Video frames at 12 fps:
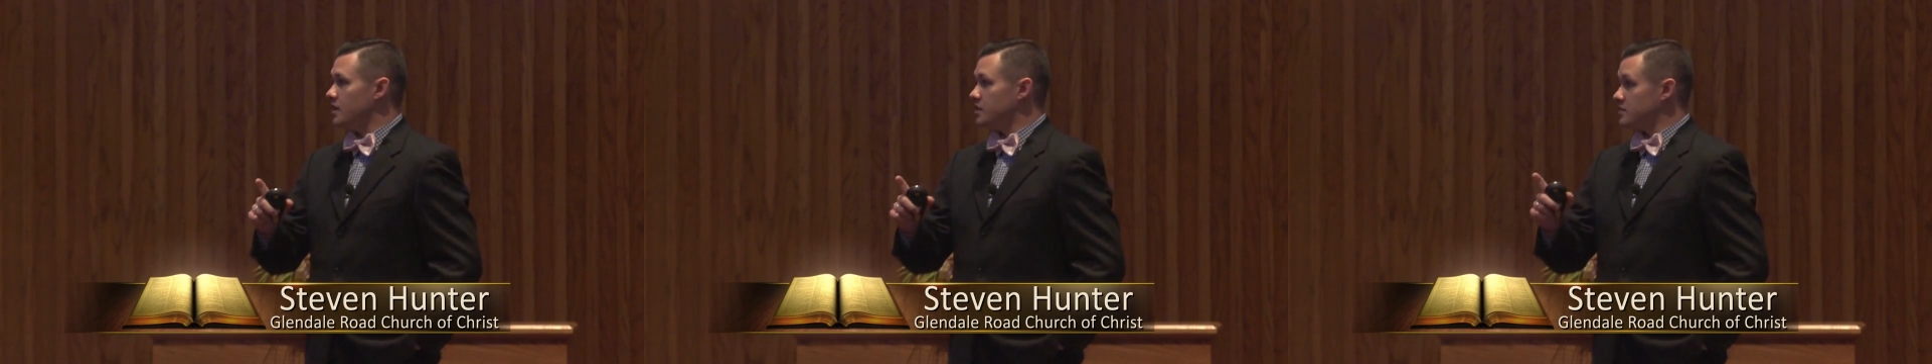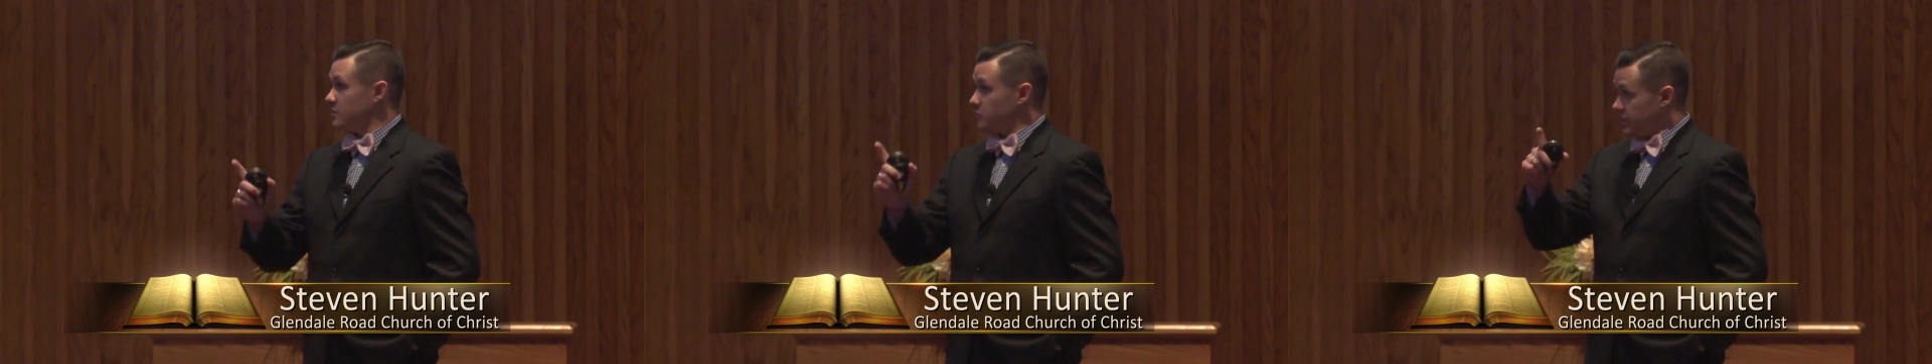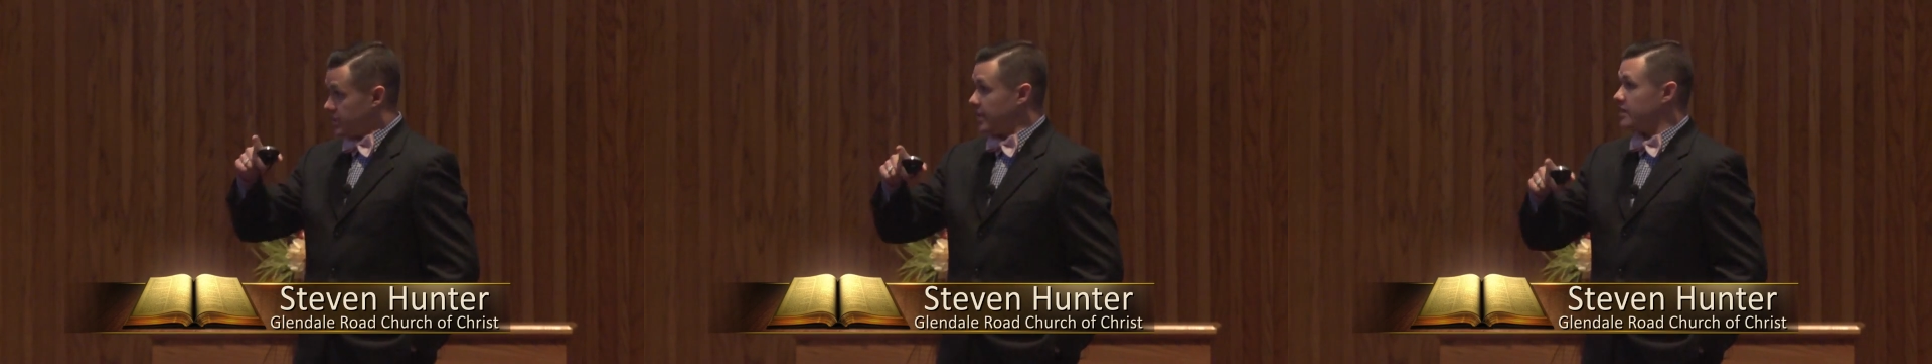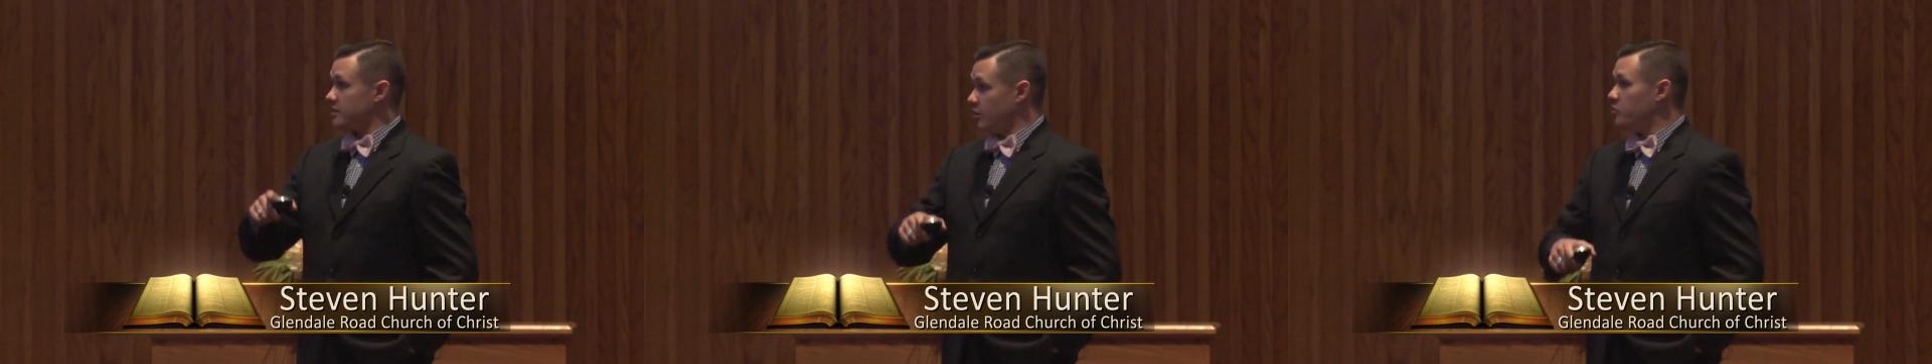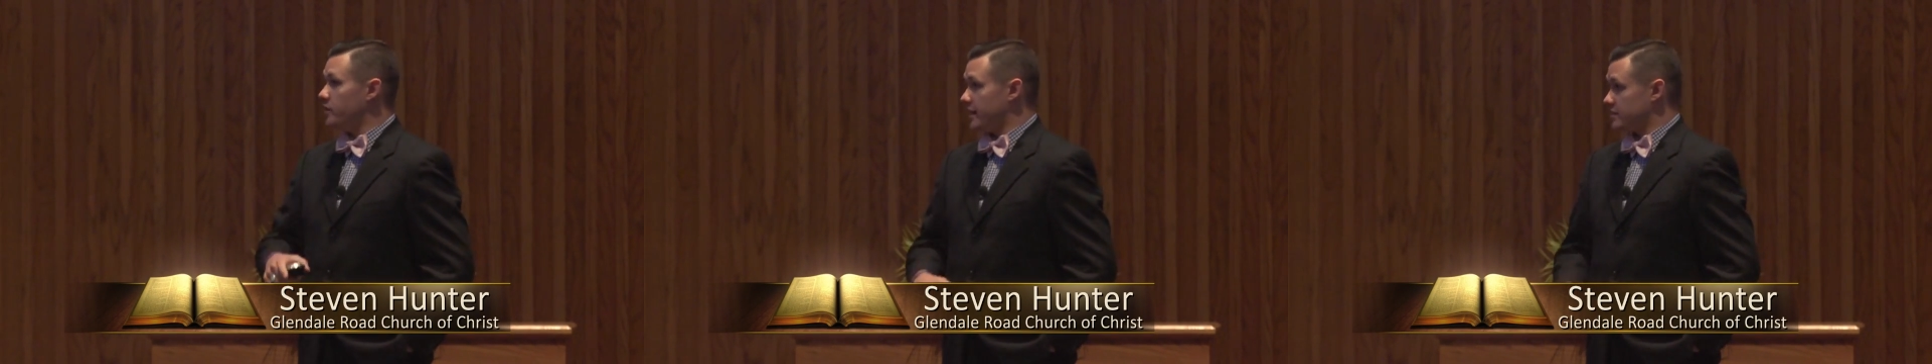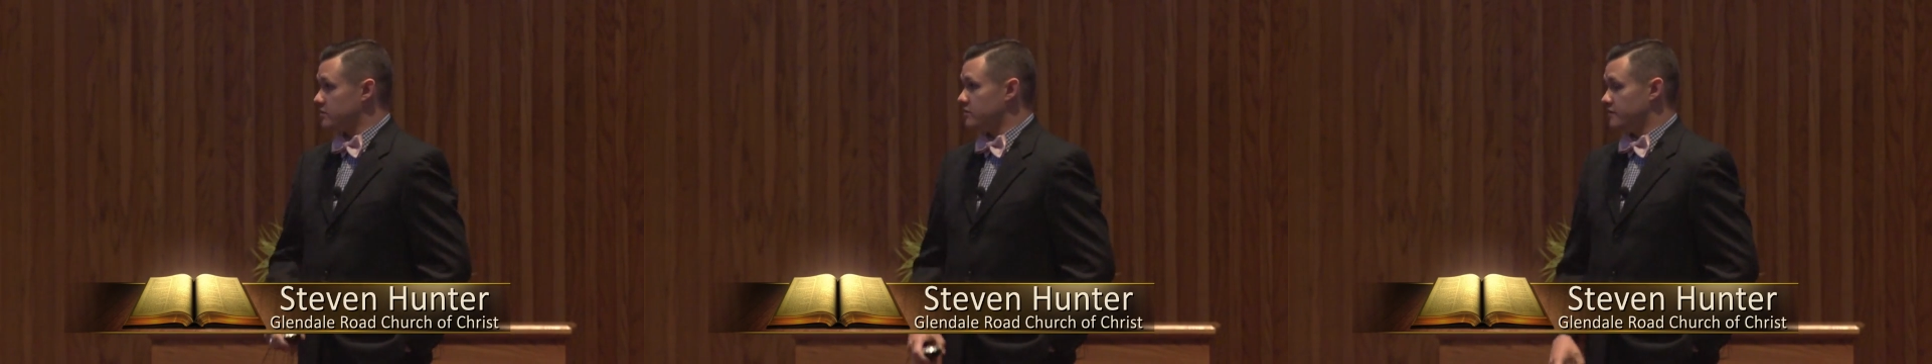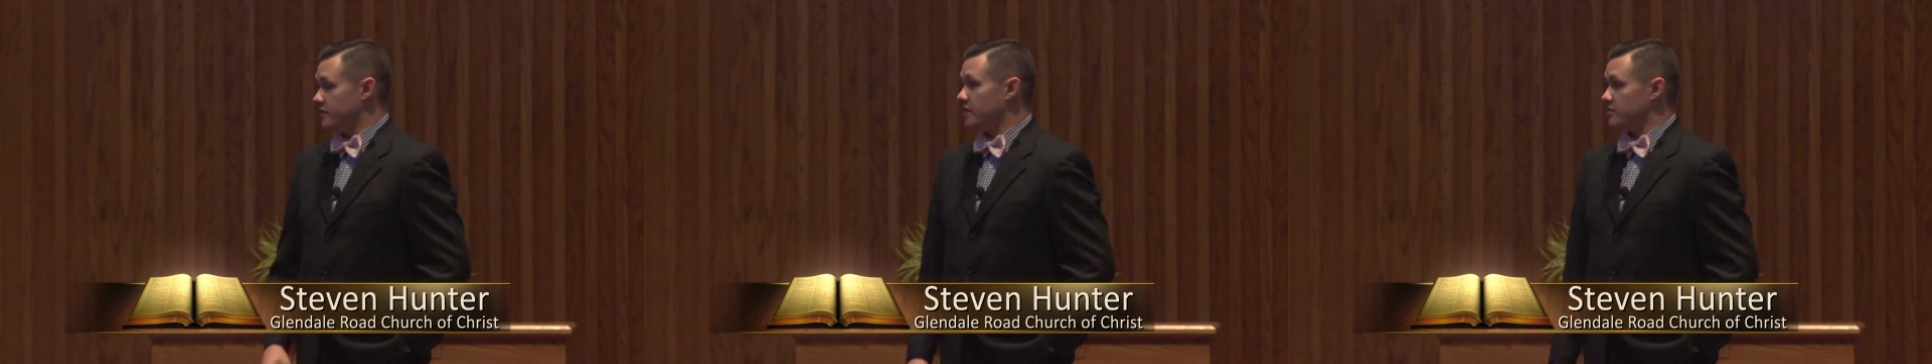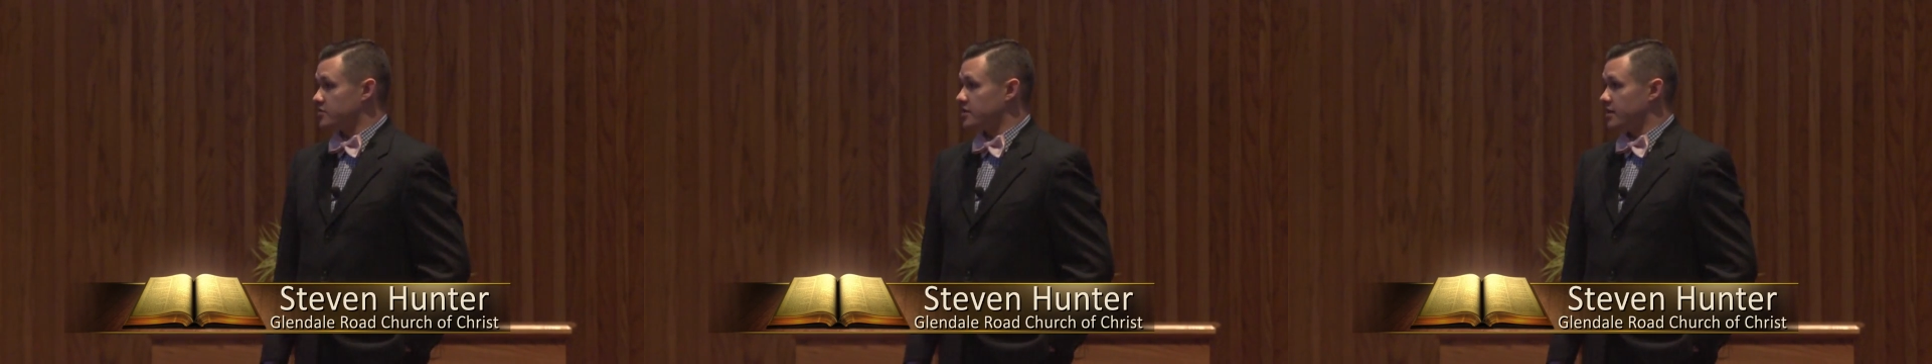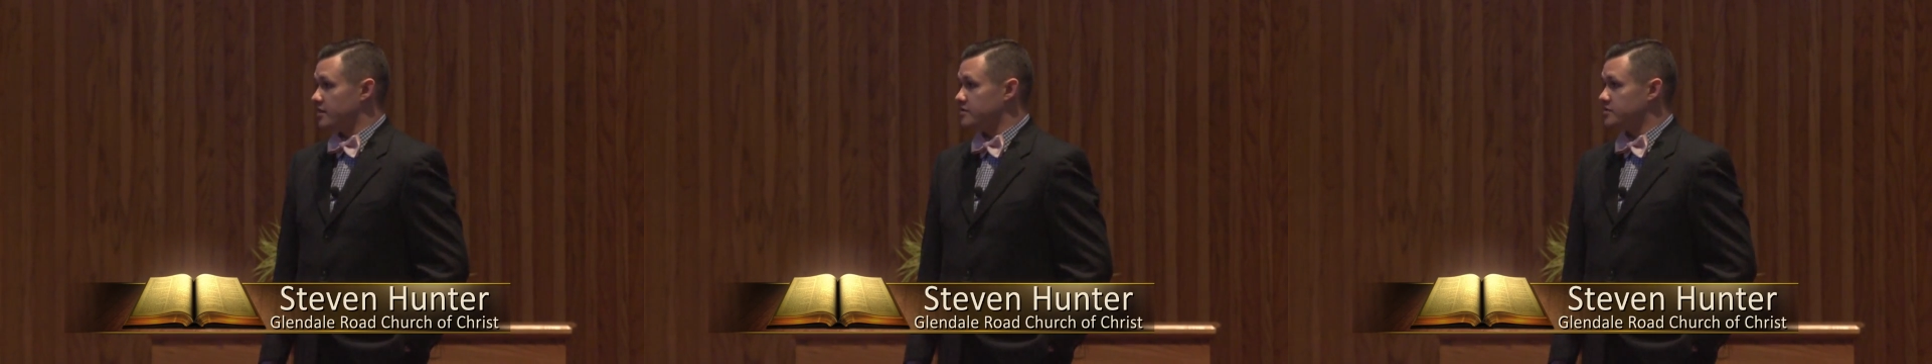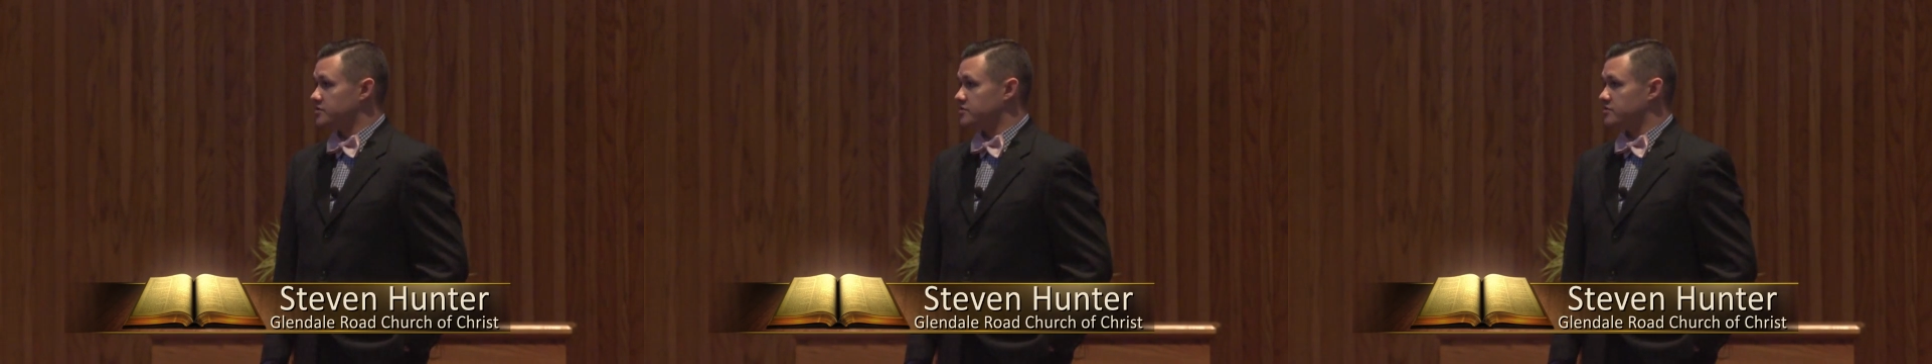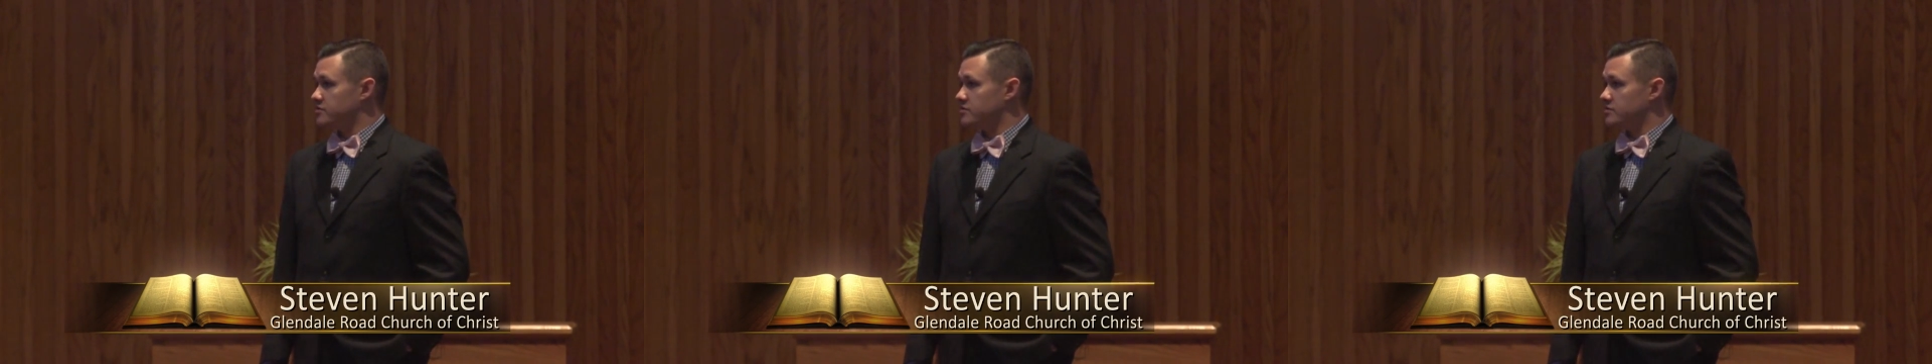is that we can't go back to the Father's house.